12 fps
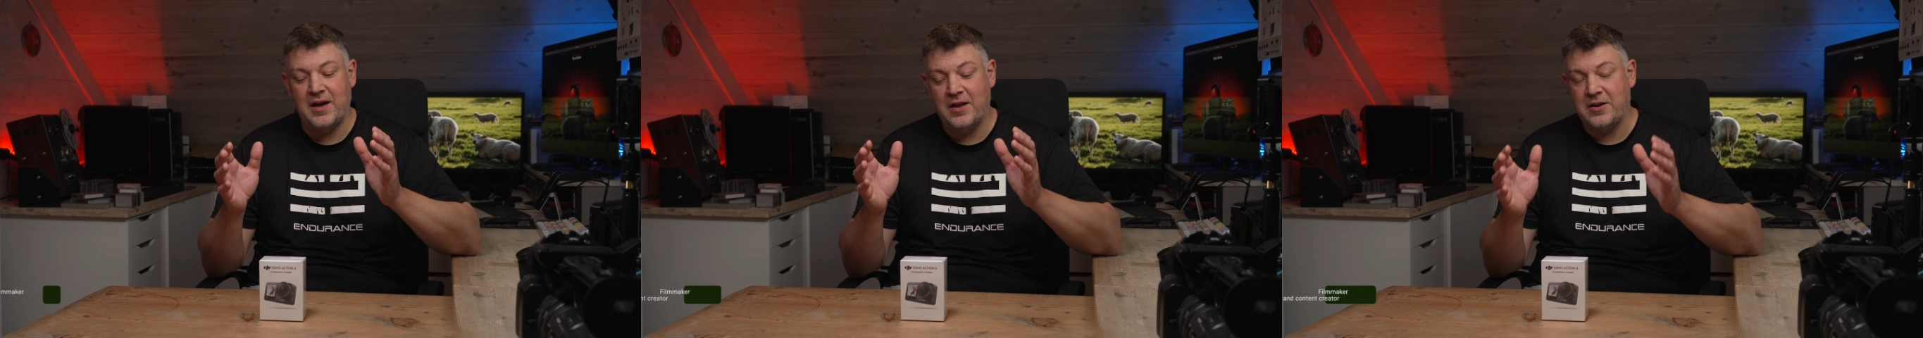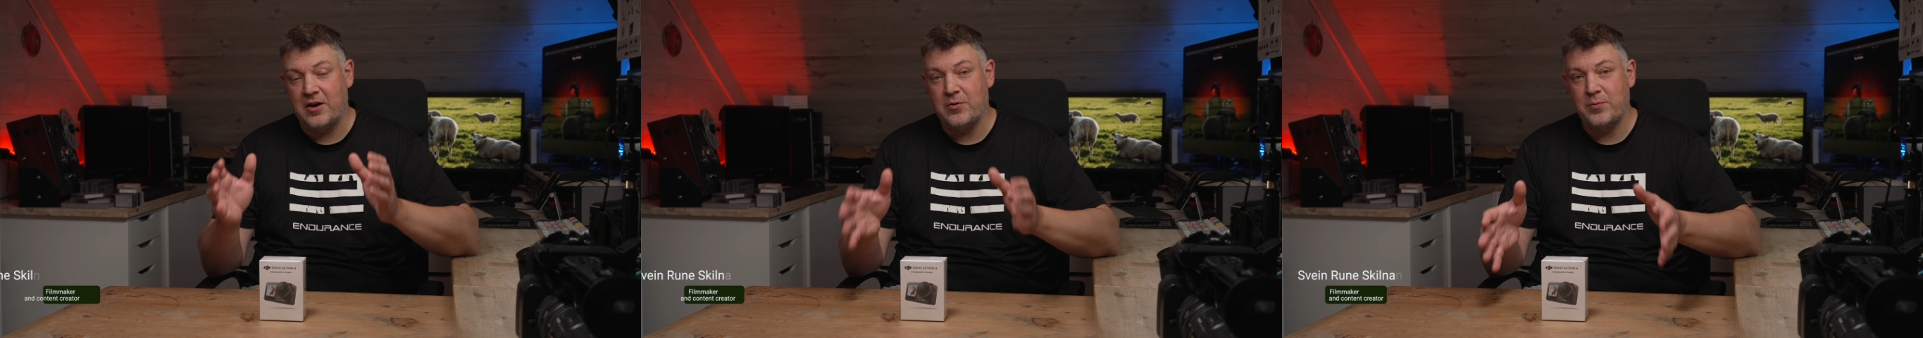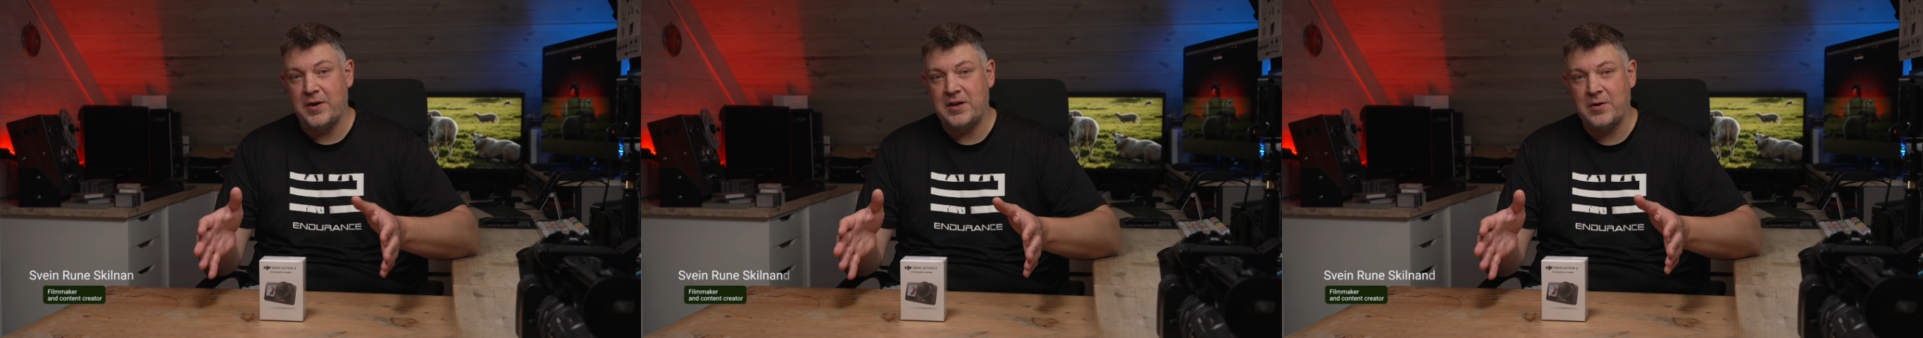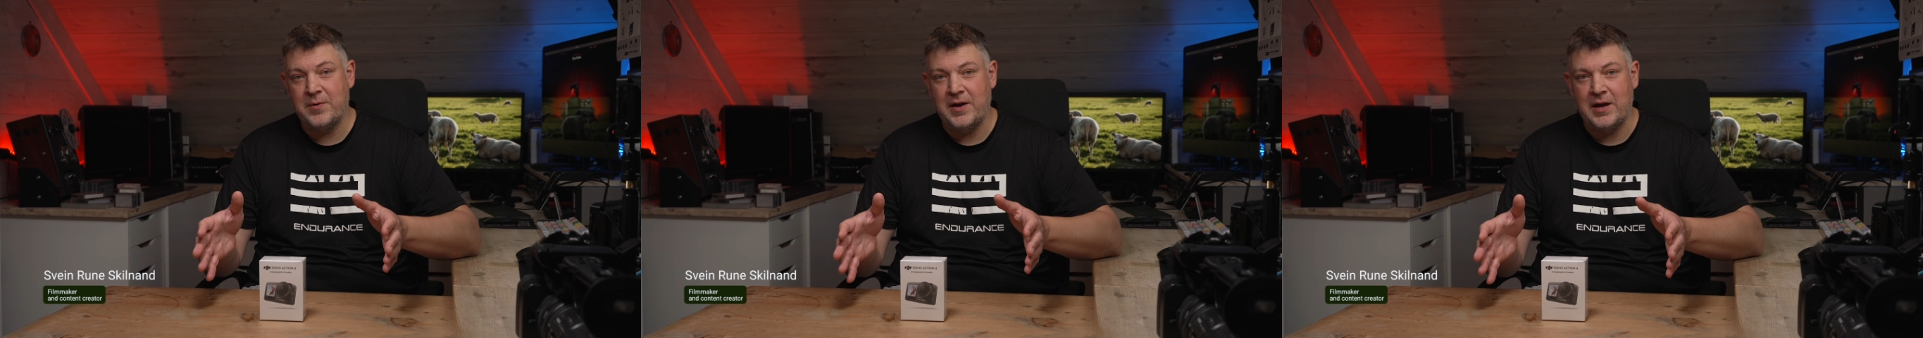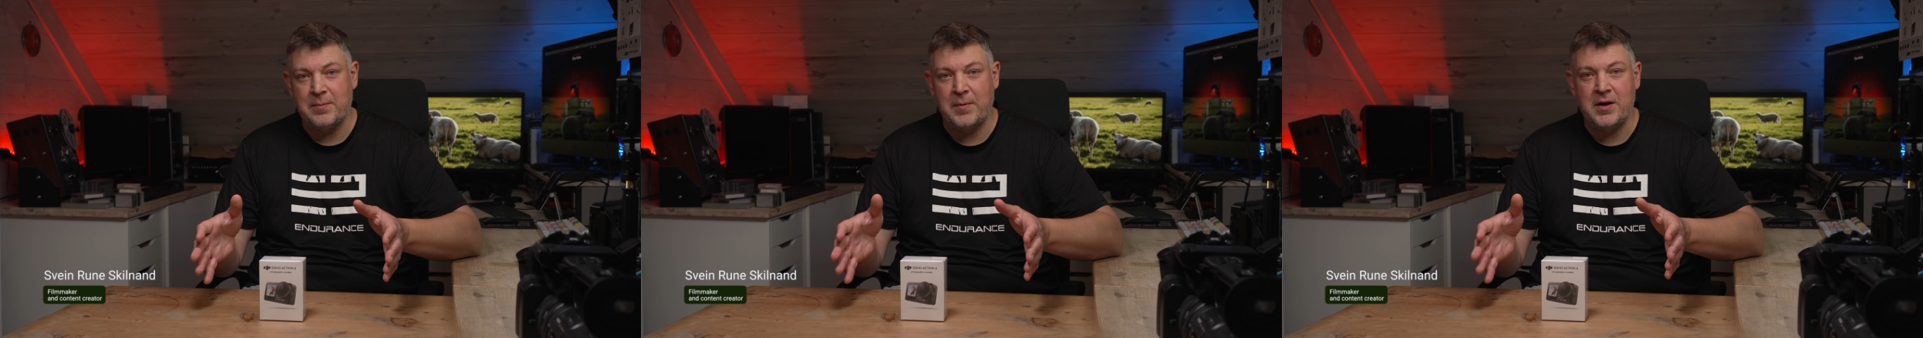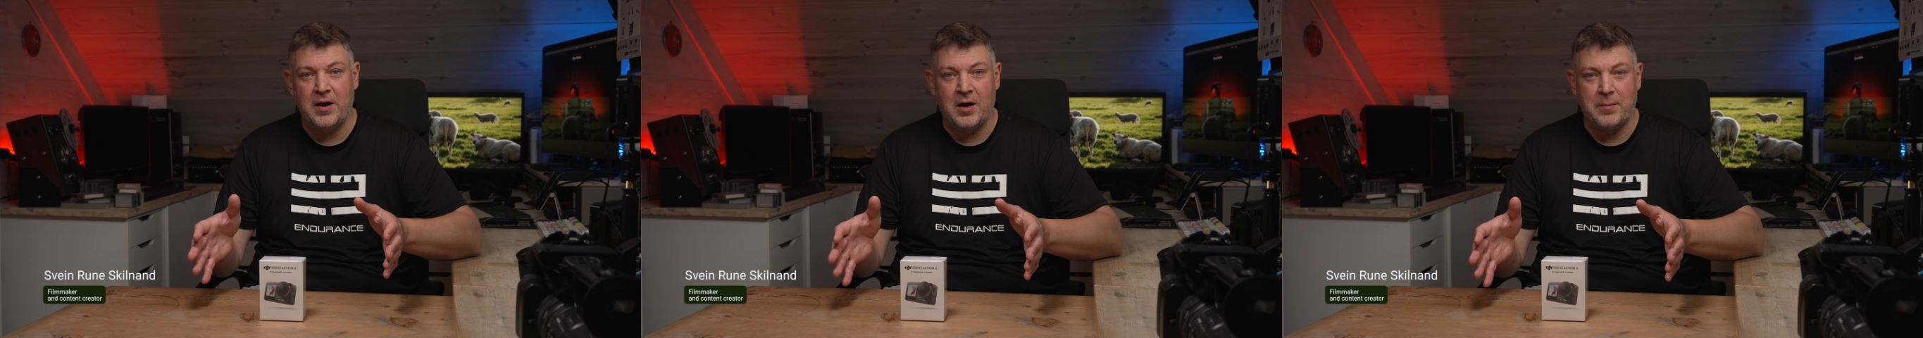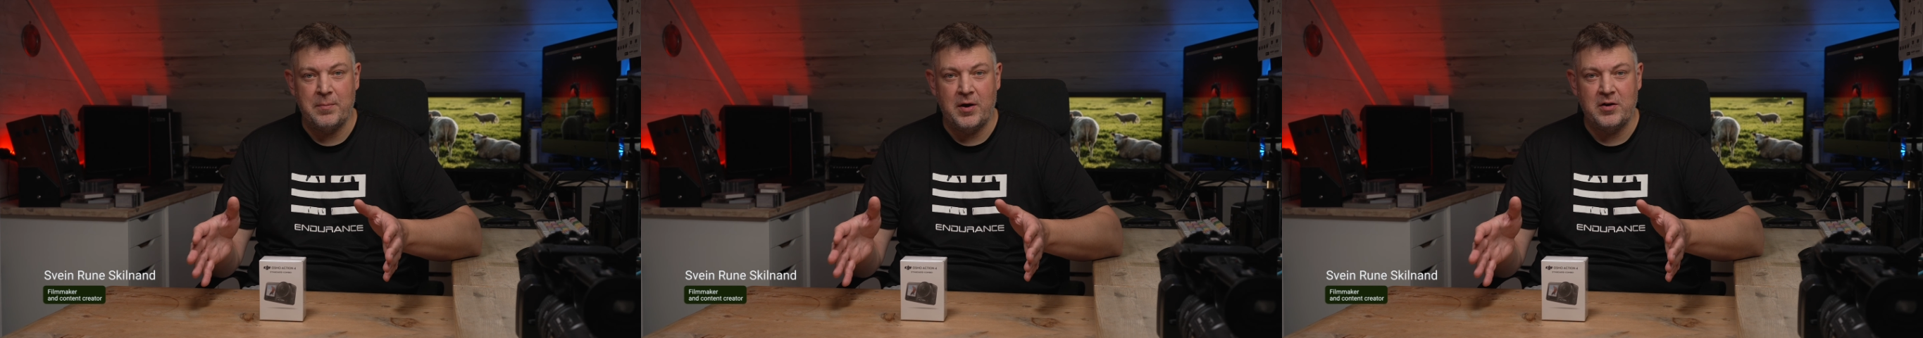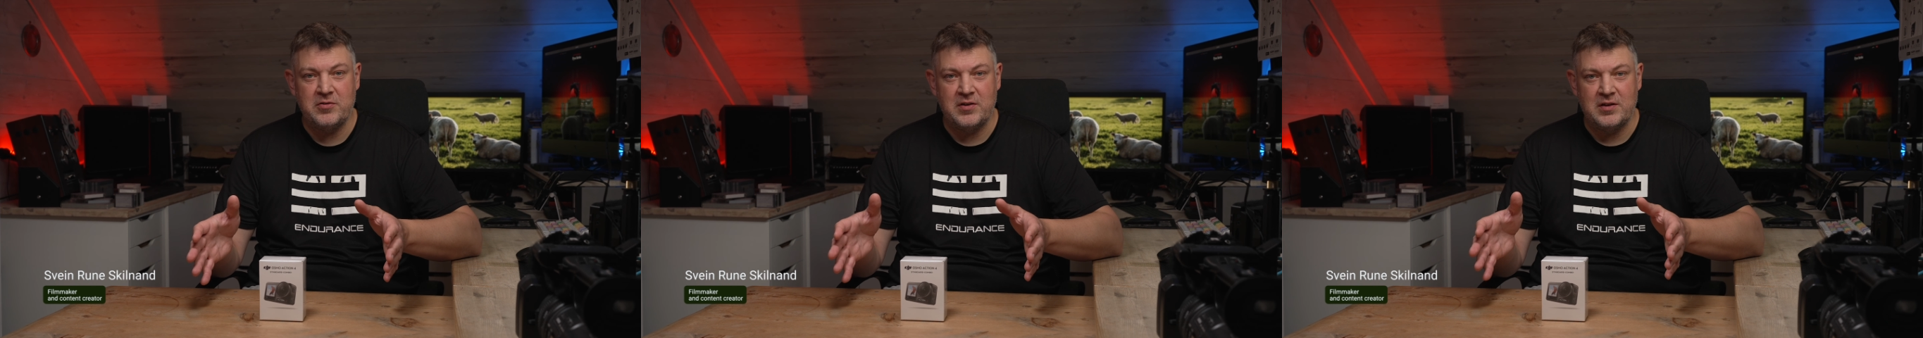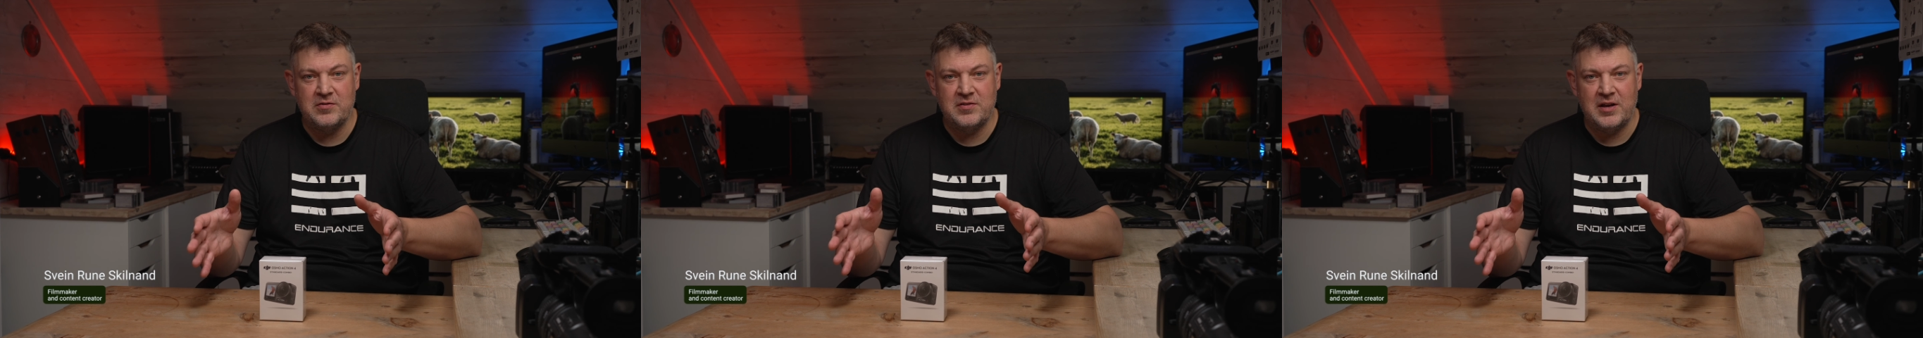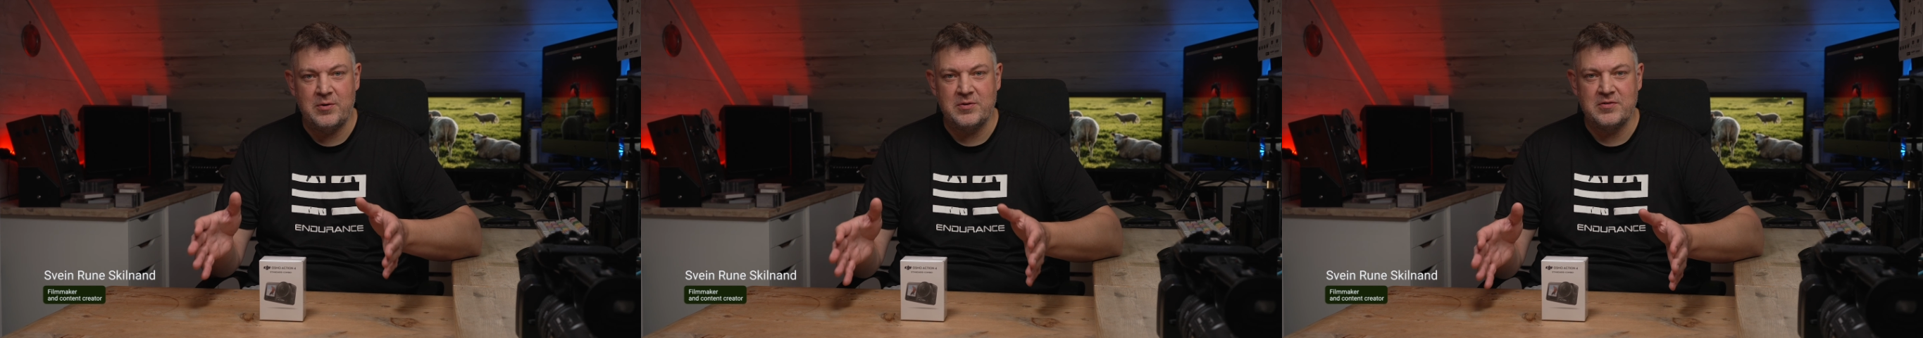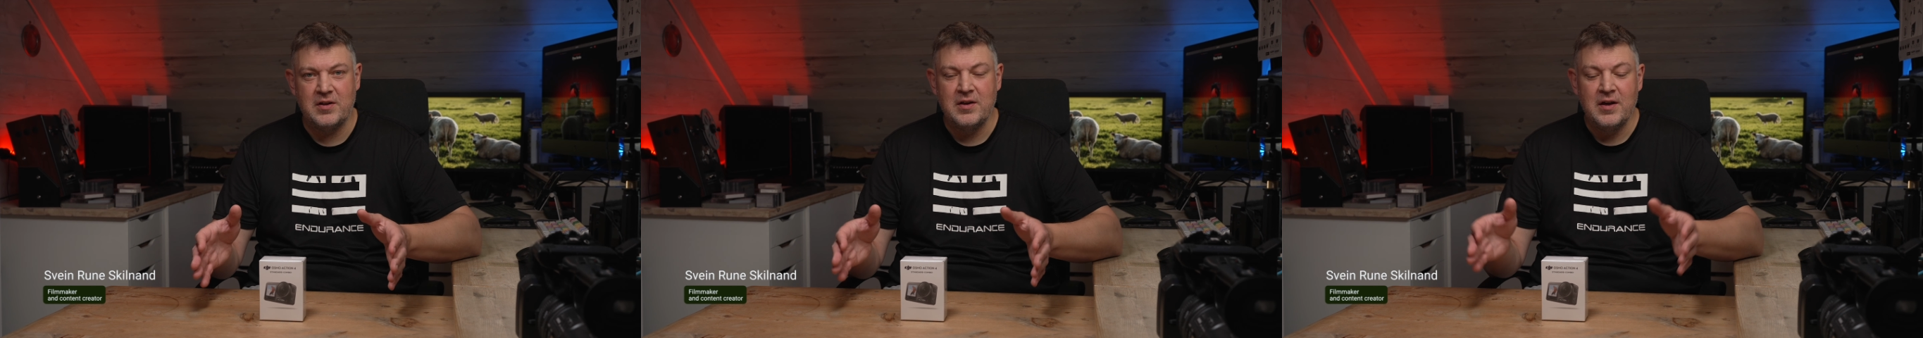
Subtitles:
another video in my unboxing series.